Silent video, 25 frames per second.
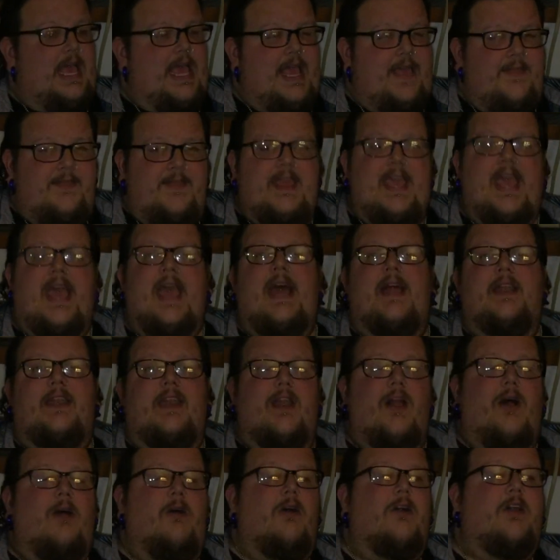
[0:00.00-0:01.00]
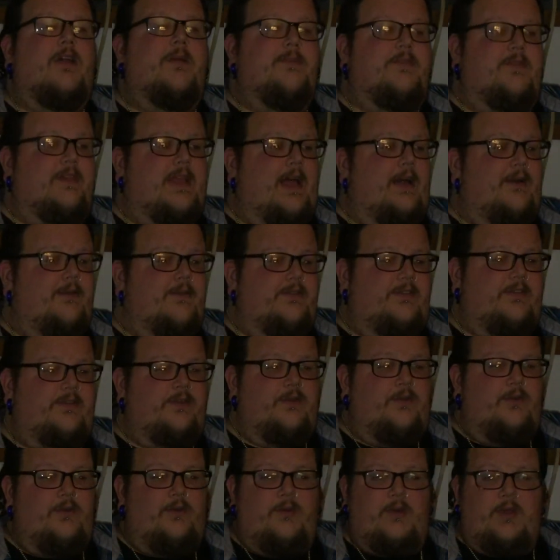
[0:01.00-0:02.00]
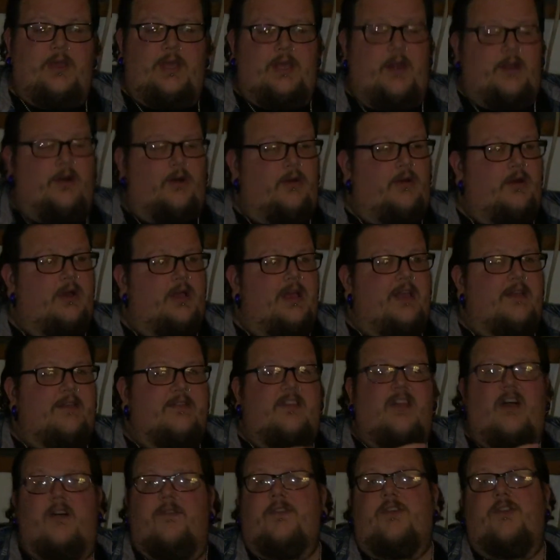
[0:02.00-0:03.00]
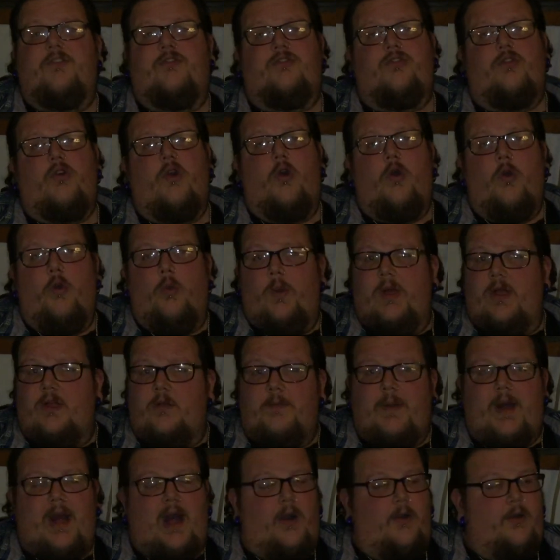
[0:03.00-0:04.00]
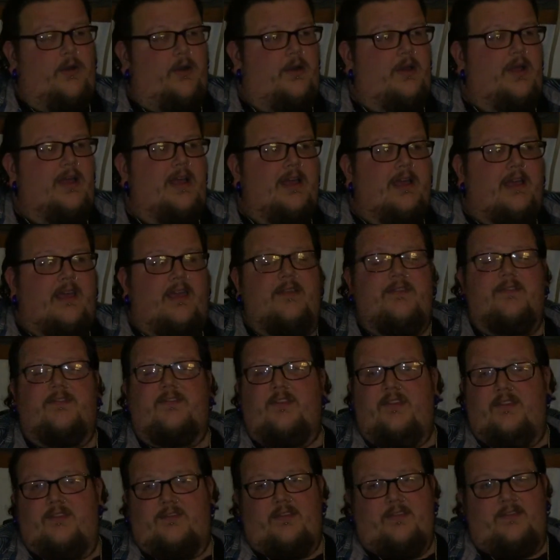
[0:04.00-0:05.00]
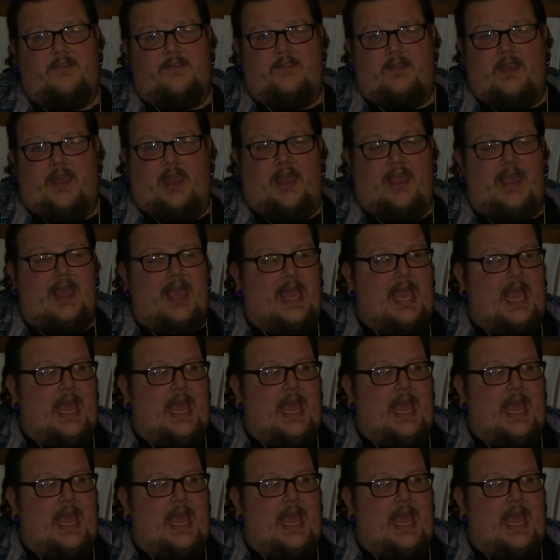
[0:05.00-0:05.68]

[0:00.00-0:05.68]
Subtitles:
in the end, it all comes down to, you know, self-control, willpower, consistency.